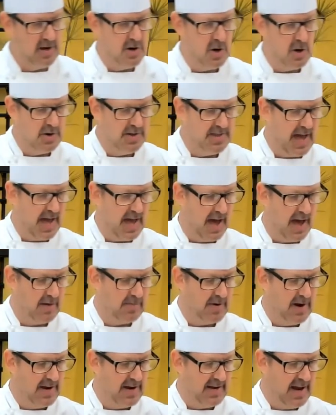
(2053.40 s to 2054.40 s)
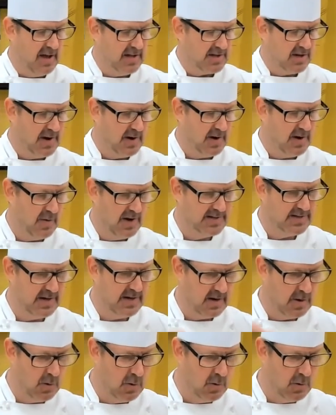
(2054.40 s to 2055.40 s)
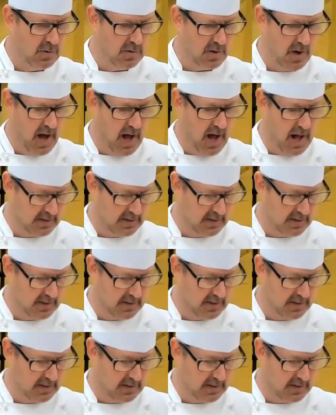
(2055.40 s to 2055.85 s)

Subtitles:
that right now. That's a great question. Ooh, hot.